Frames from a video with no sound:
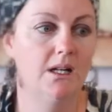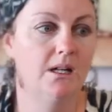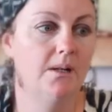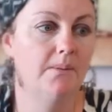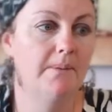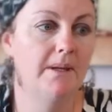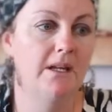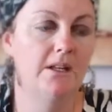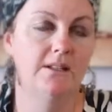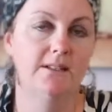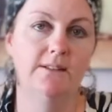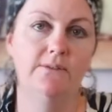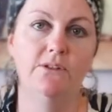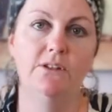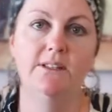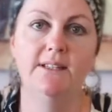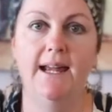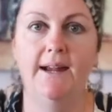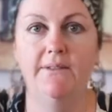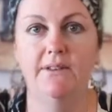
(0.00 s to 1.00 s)
because if you
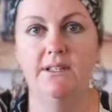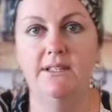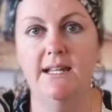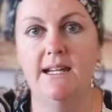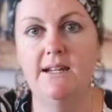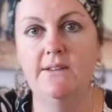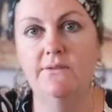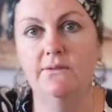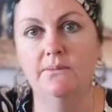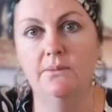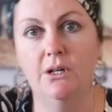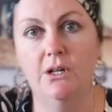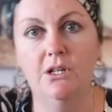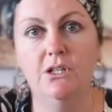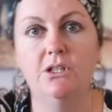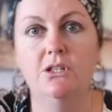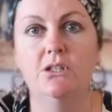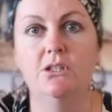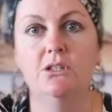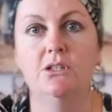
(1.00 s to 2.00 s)
save the seeds from those,
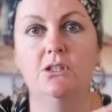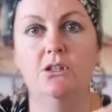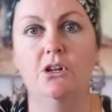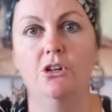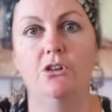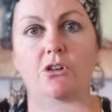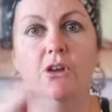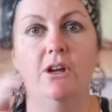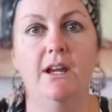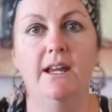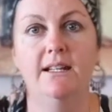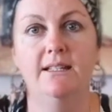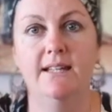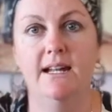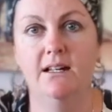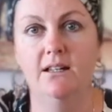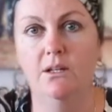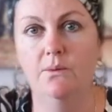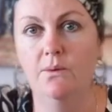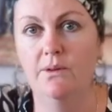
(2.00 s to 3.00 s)
you just don't know
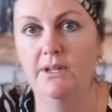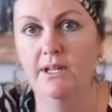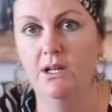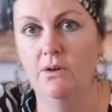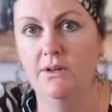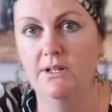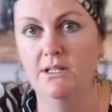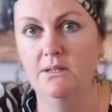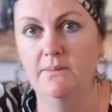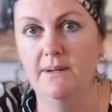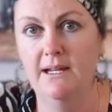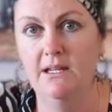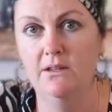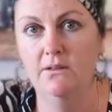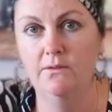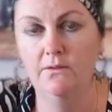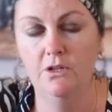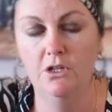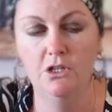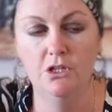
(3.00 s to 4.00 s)
exactly what they're going to be in the
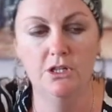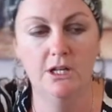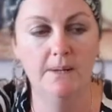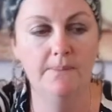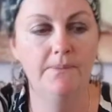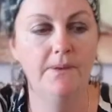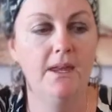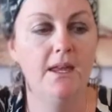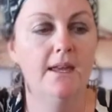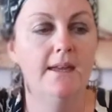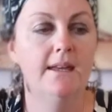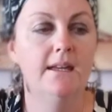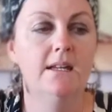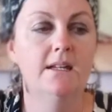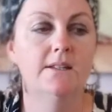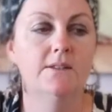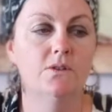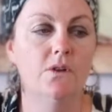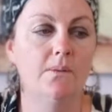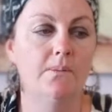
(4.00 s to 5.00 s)
future.
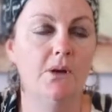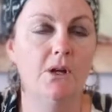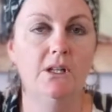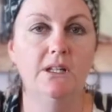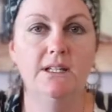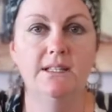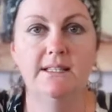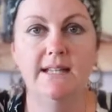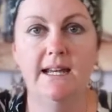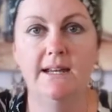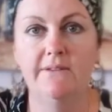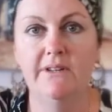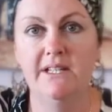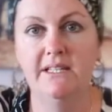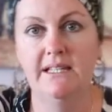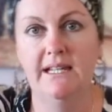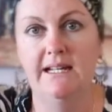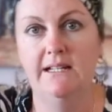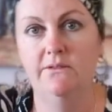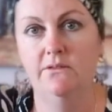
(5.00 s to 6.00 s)
So I'm only saving
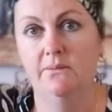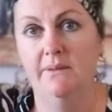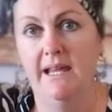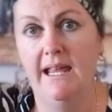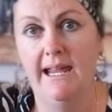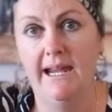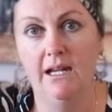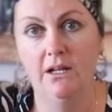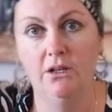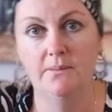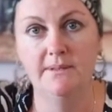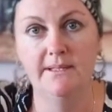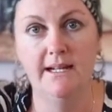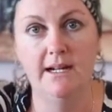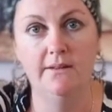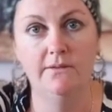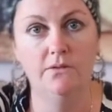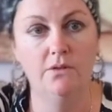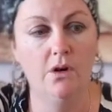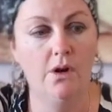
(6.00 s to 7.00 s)
seeds from the heirlooms that
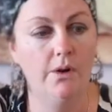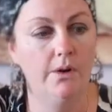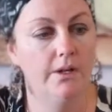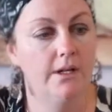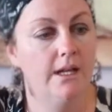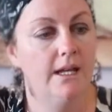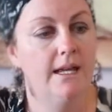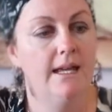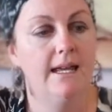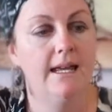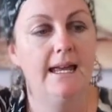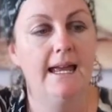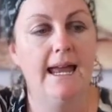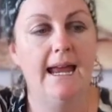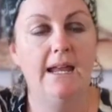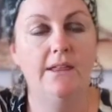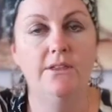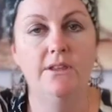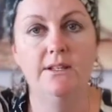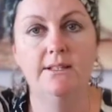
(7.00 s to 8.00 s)
I've grown,
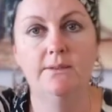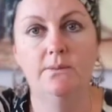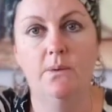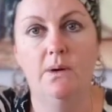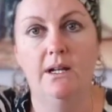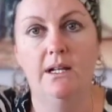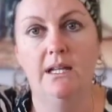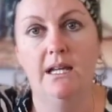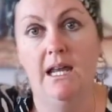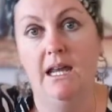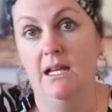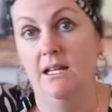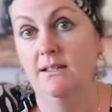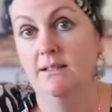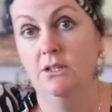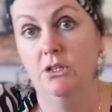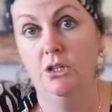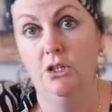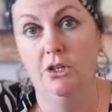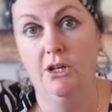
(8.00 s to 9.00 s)
and this one, yeah, is
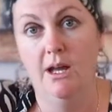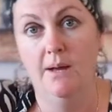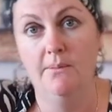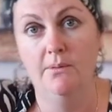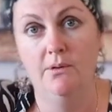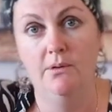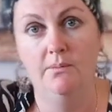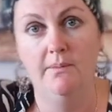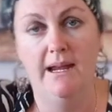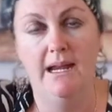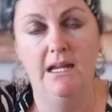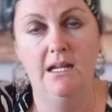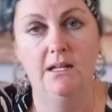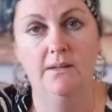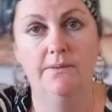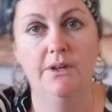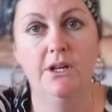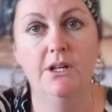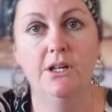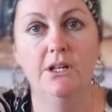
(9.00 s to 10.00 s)
cucumber
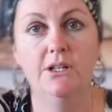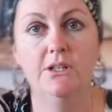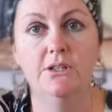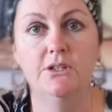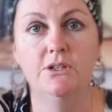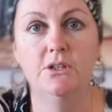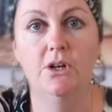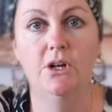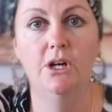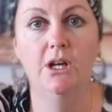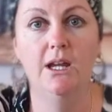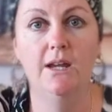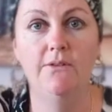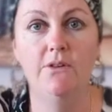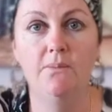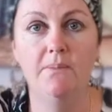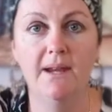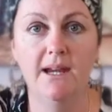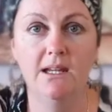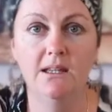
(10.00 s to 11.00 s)
Armenian. So if
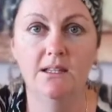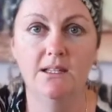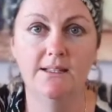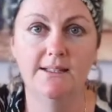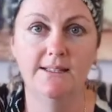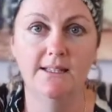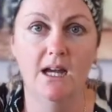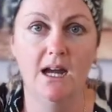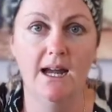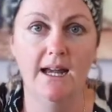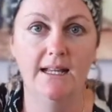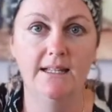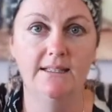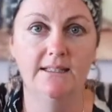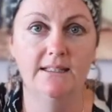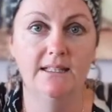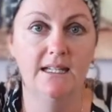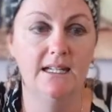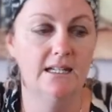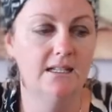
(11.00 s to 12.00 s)
you pick it this size,
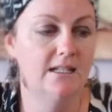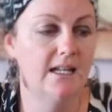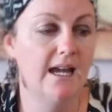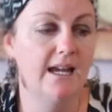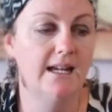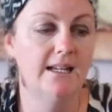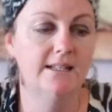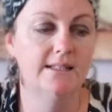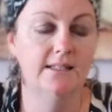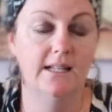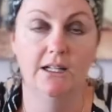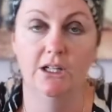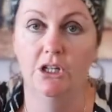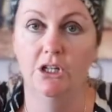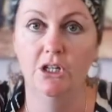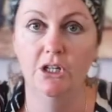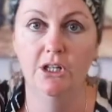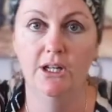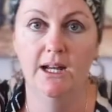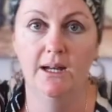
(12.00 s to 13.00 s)
it tastes like a
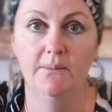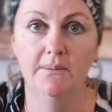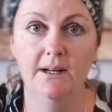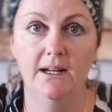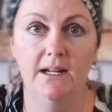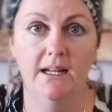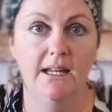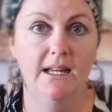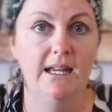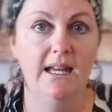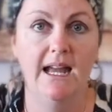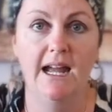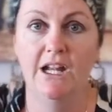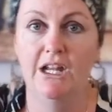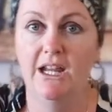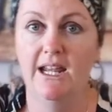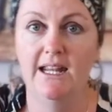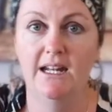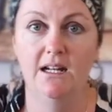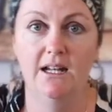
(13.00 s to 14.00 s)
cucumber, and
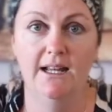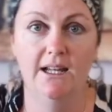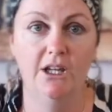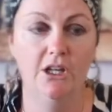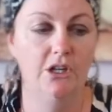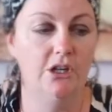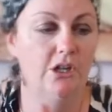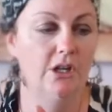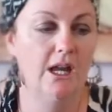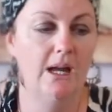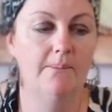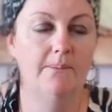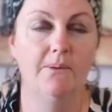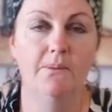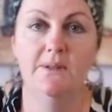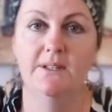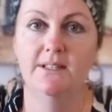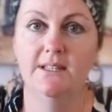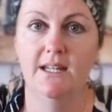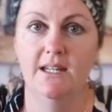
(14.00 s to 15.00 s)
you eat it like a cucumber
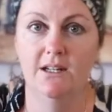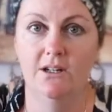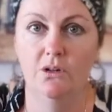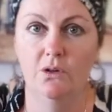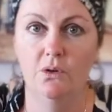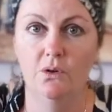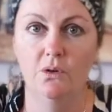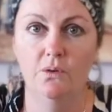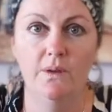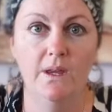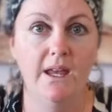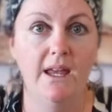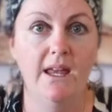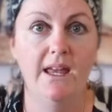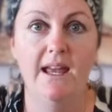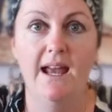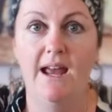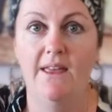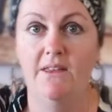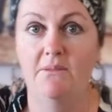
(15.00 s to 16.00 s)
with skin and all,
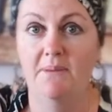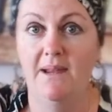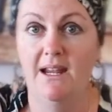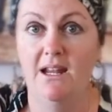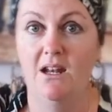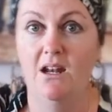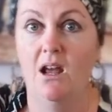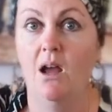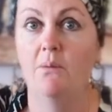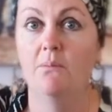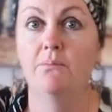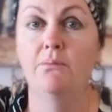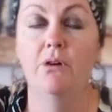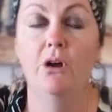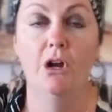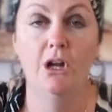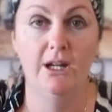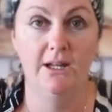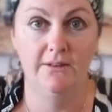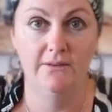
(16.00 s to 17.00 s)
and they've been
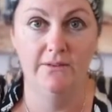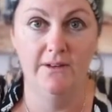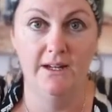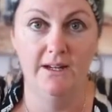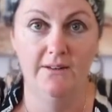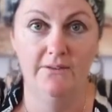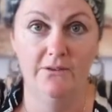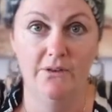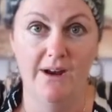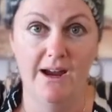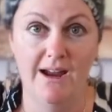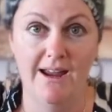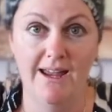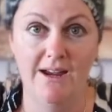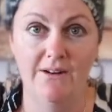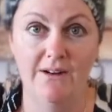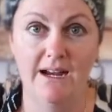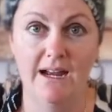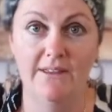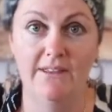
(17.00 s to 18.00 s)
prolific for our
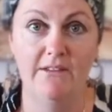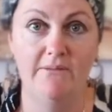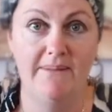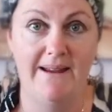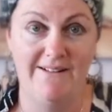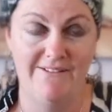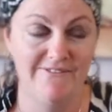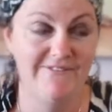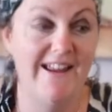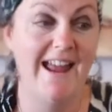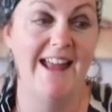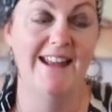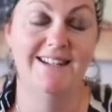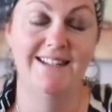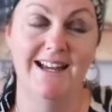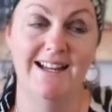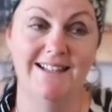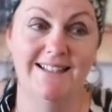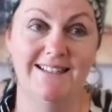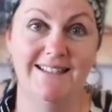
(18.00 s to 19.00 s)
area. They've been
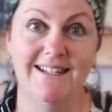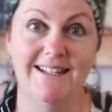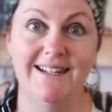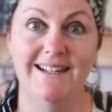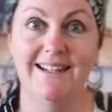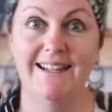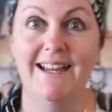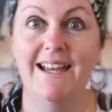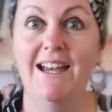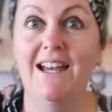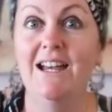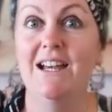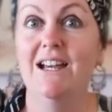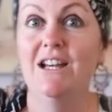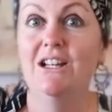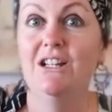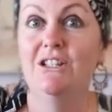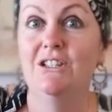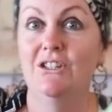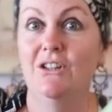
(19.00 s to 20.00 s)
fantastic.
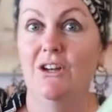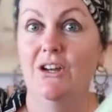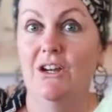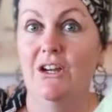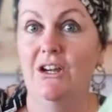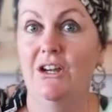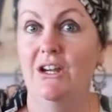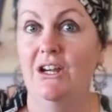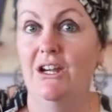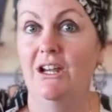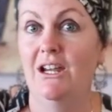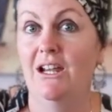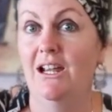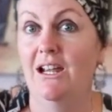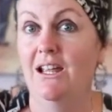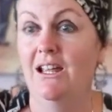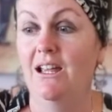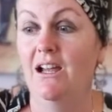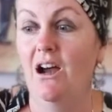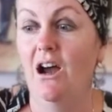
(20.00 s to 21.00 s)
So
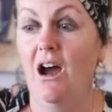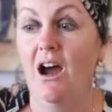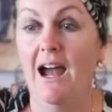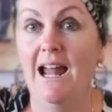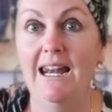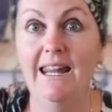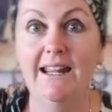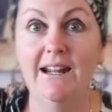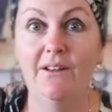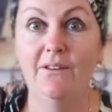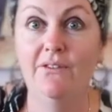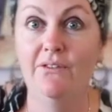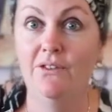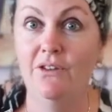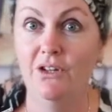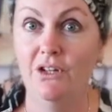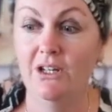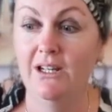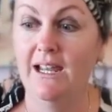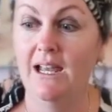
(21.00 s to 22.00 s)
I let a
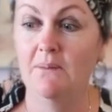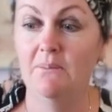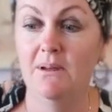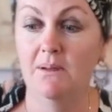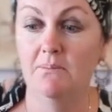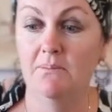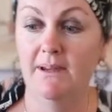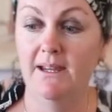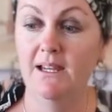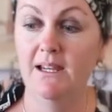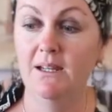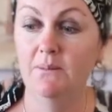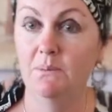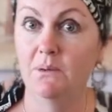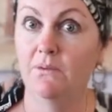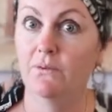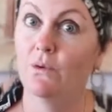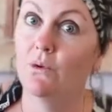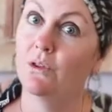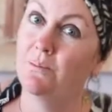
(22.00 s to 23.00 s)
few get a bit big
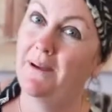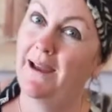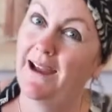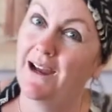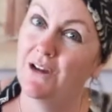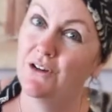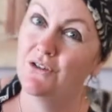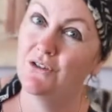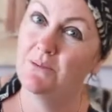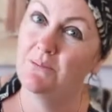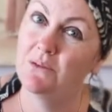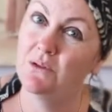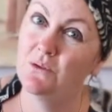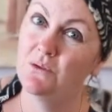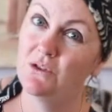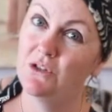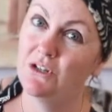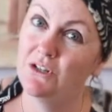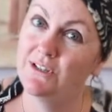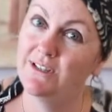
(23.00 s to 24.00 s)
before the powdery
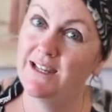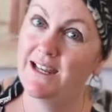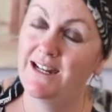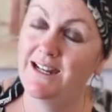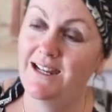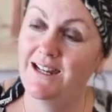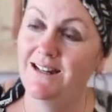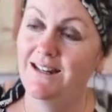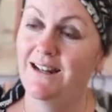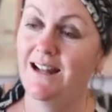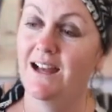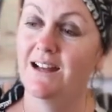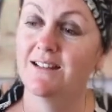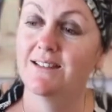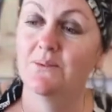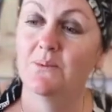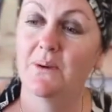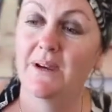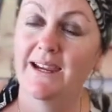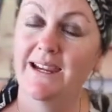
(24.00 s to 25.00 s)
mildew set in
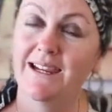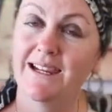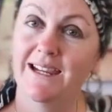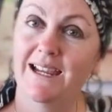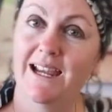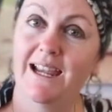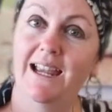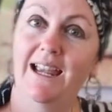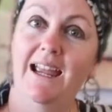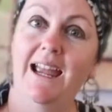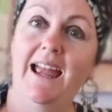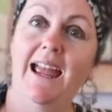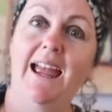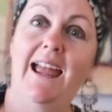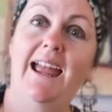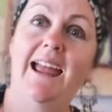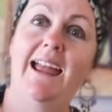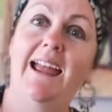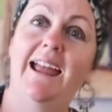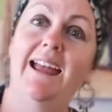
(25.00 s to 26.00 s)
last week,
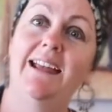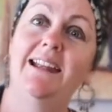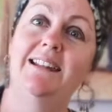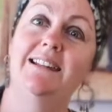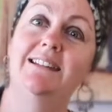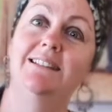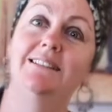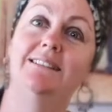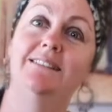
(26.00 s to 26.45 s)
and